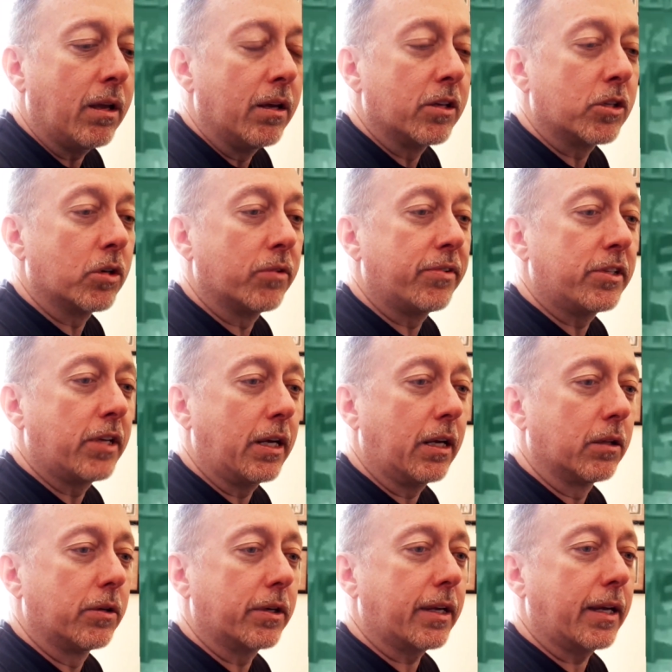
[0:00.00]
So if we take a
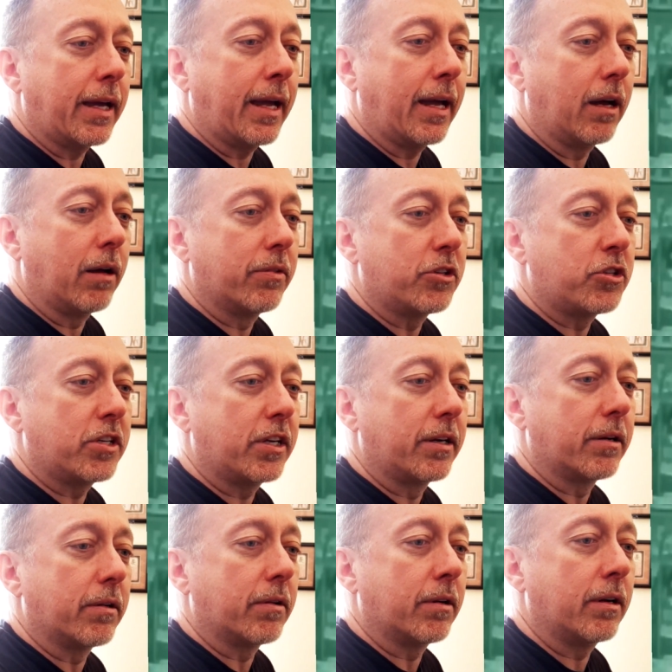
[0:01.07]
look at how the
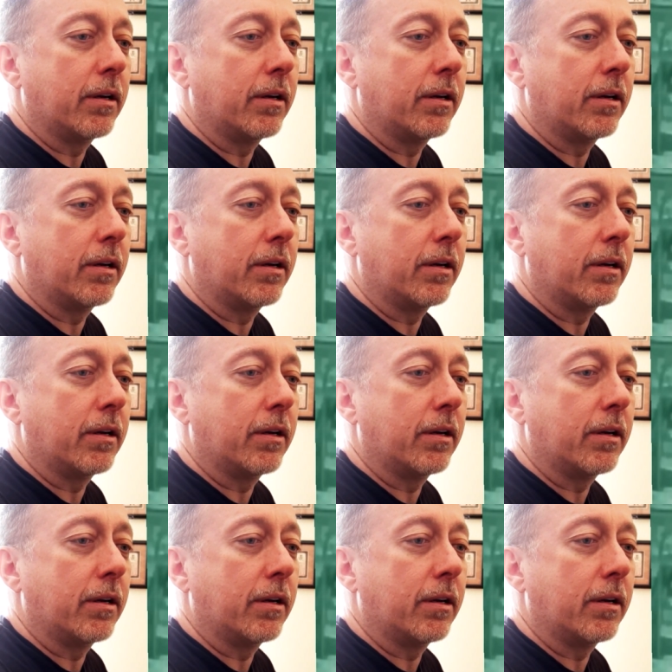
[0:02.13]
chair,